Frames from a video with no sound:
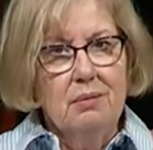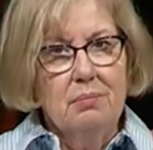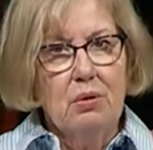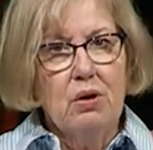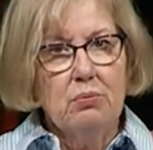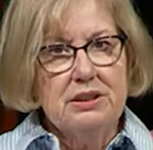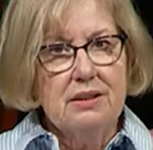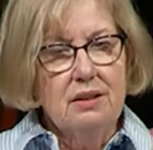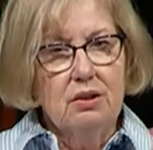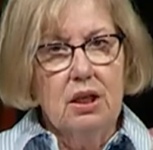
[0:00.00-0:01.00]
But what we
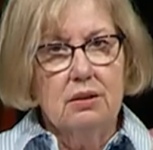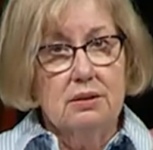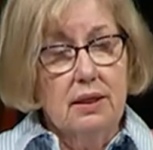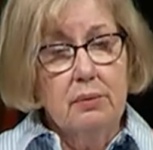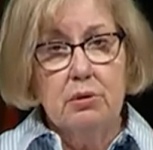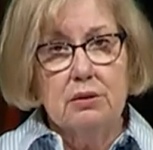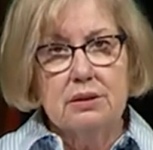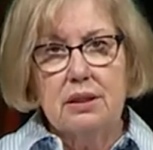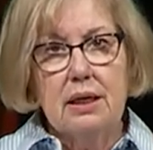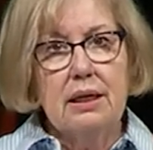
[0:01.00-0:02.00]
see in young Samuel
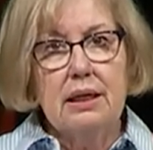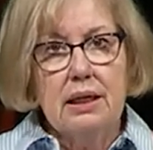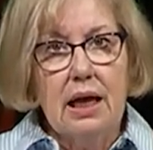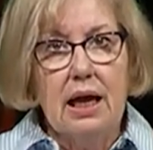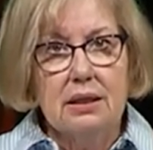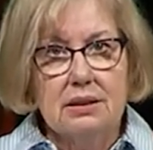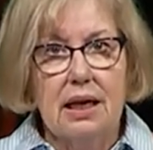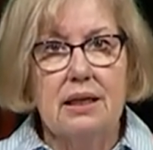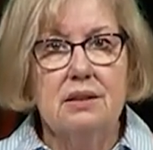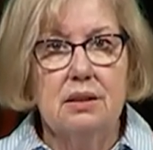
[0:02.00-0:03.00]
is that he has
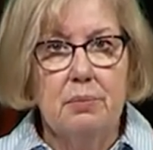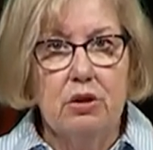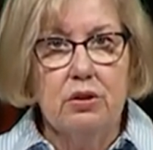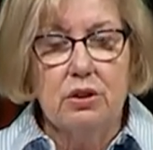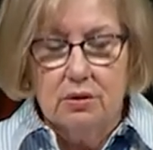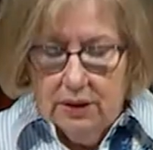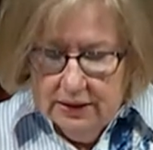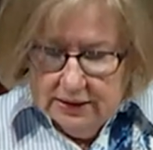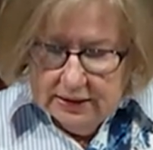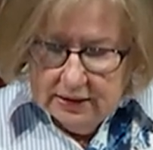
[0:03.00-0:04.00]
a
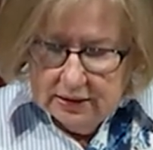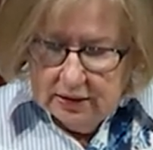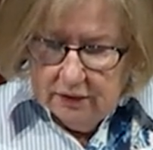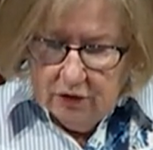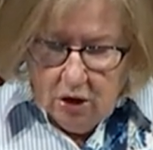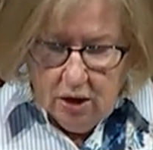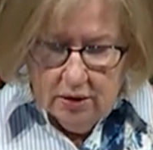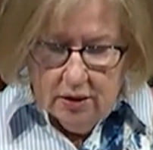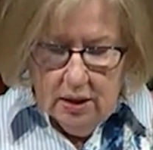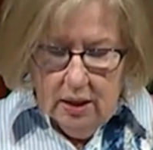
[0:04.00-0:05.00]
spiritually sensitive
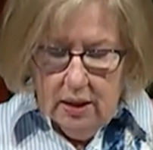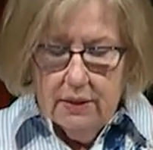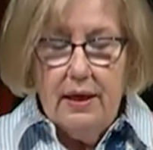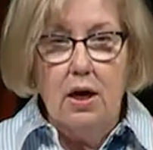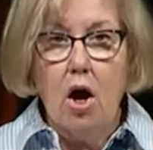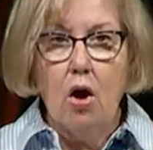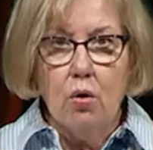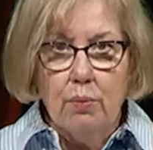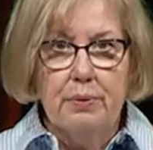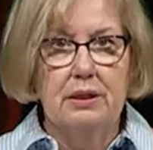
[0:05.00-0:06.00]
heart that
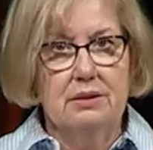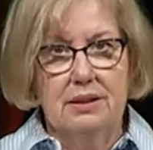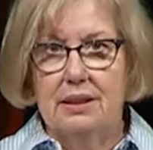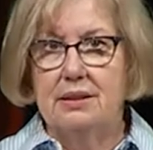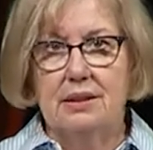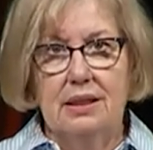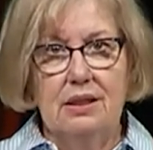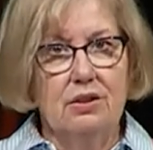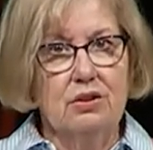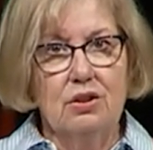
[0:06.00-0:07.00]
opens his
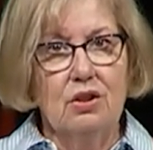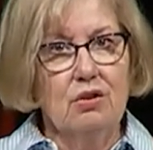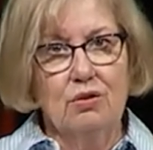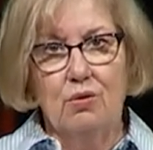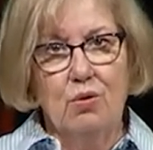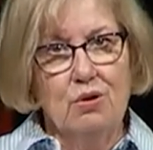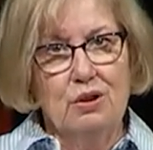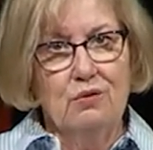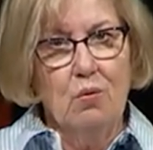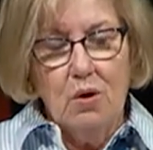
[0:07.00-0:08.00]
ears to the
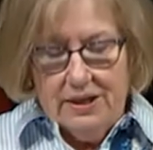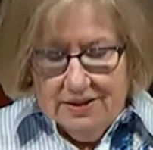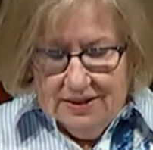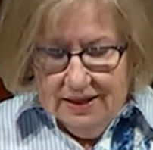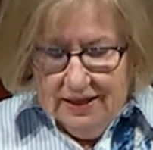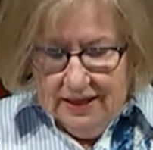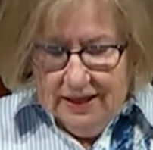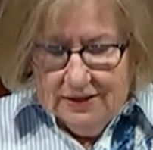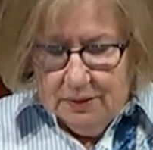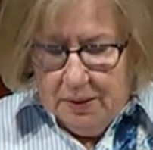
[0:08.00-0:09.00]
Lord's voice
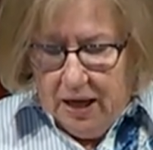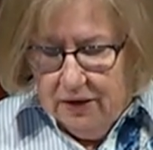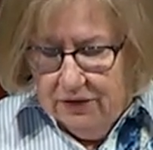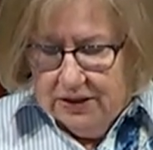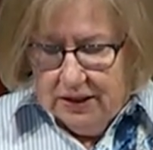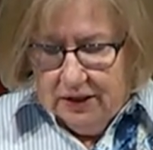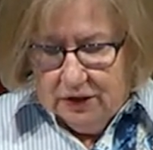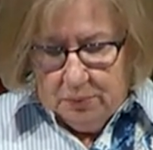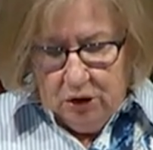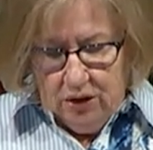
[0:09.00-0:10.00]
in spite of his
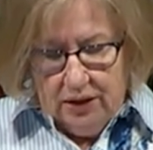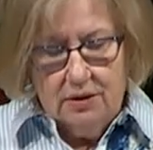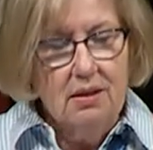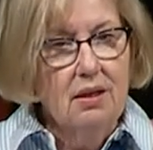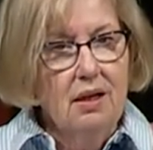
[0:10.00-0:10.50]
inexperience.